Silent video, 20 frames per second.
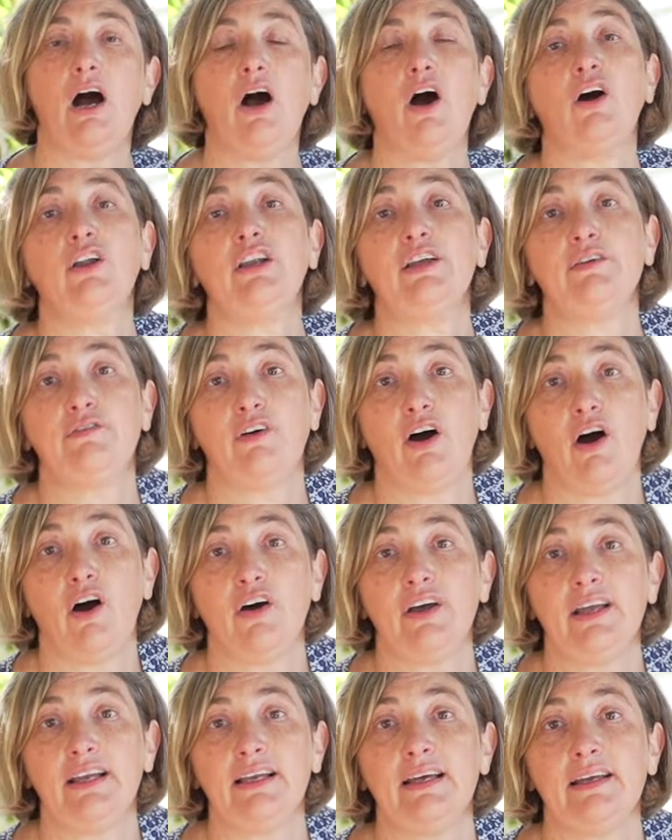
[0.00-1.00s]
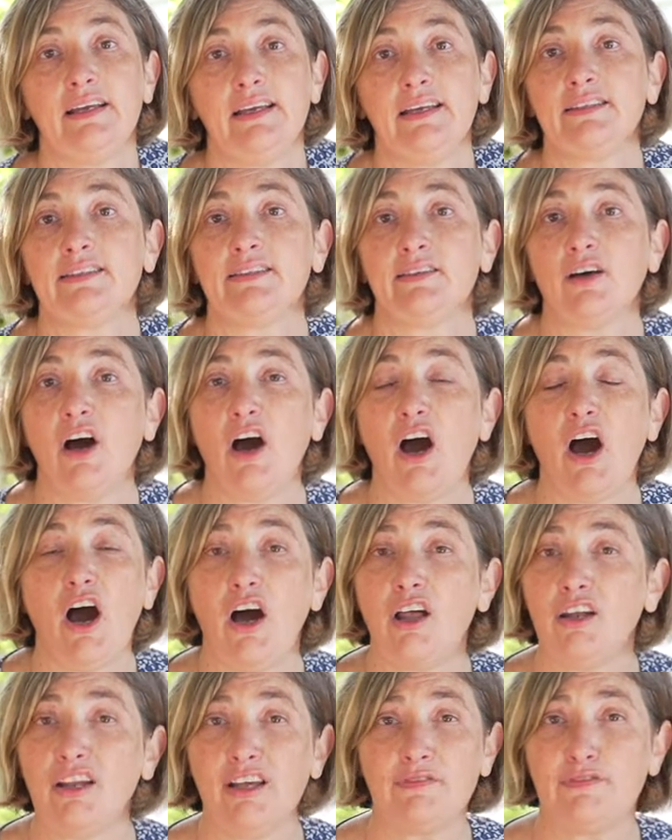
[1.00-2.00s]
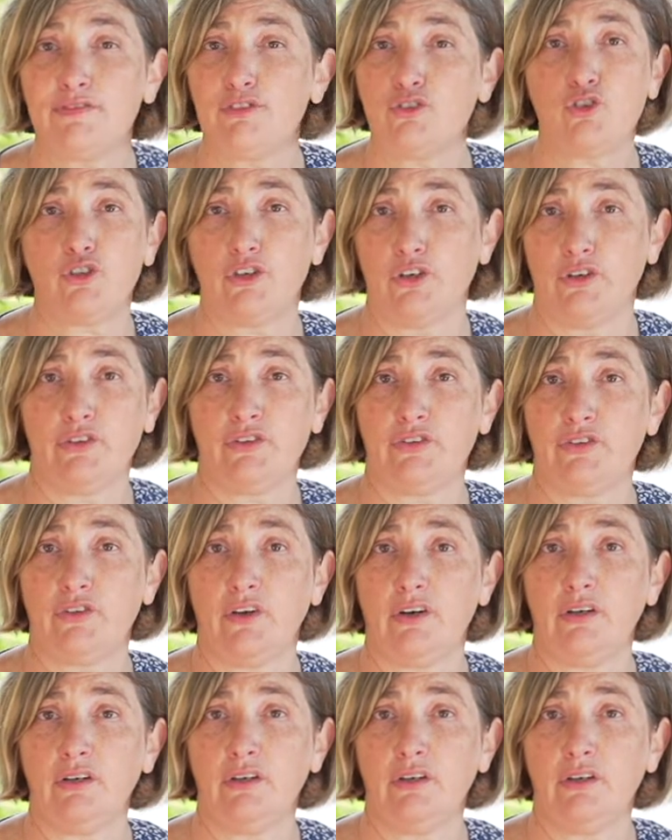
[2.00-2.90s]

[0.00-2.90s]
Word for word: Olive oil is olive juice.